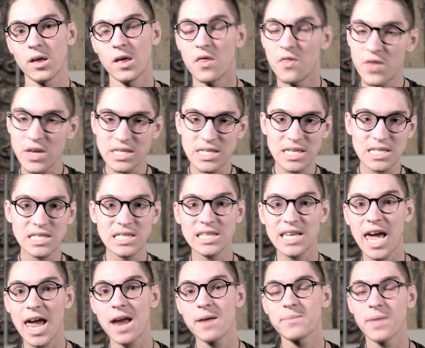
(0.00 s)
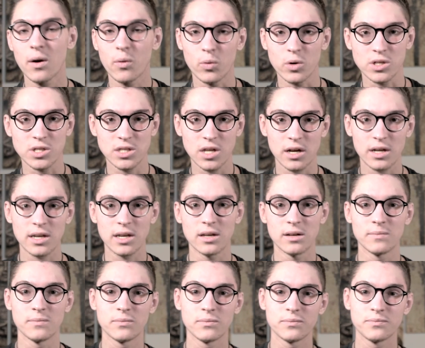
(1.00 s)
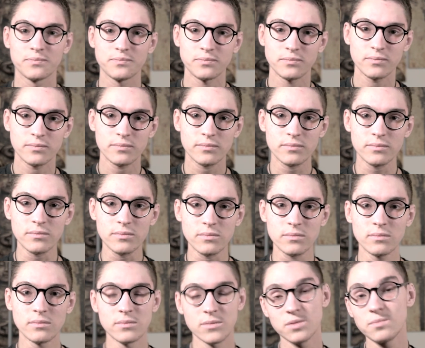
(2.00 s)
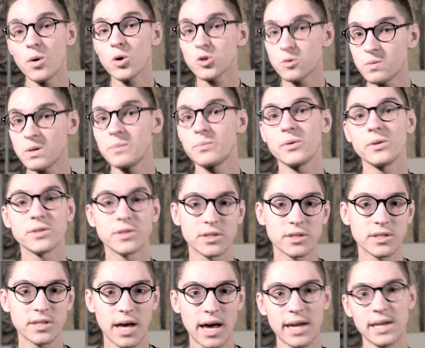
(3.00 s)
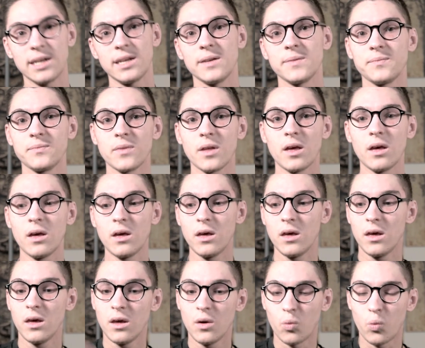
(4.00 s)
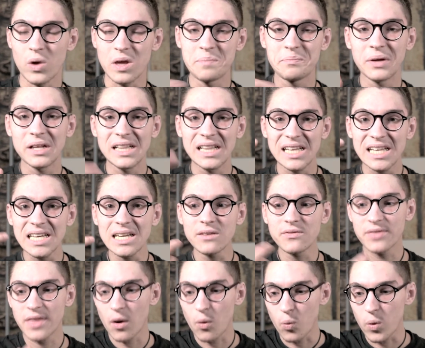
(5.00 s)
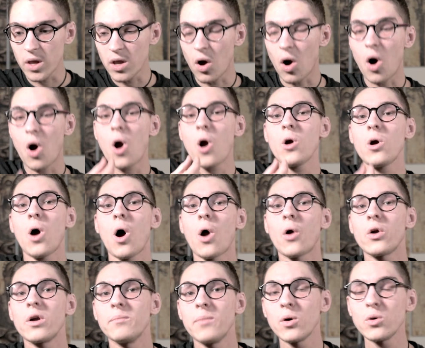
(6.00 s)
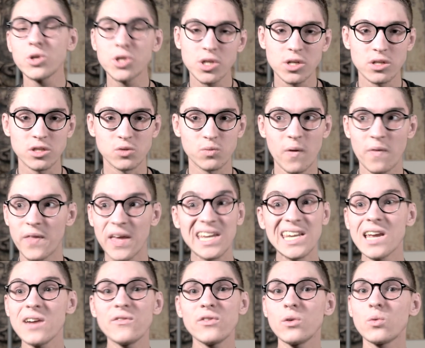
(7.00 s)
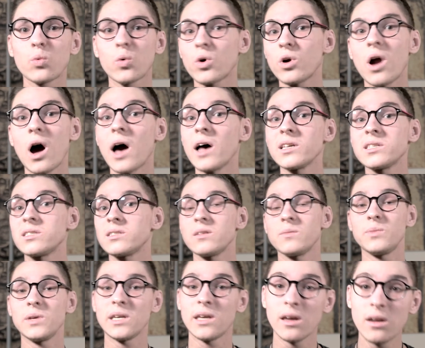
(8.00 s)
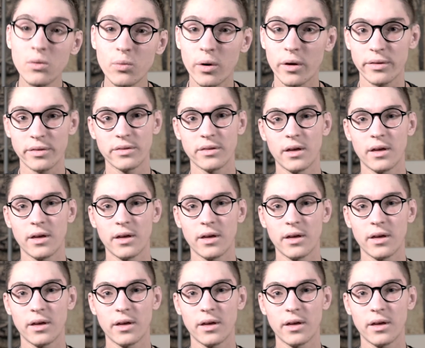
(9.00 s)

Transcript: This is the game that we're stuck in. Most people in society, we believe that we are our emotions when they never were us to begin with.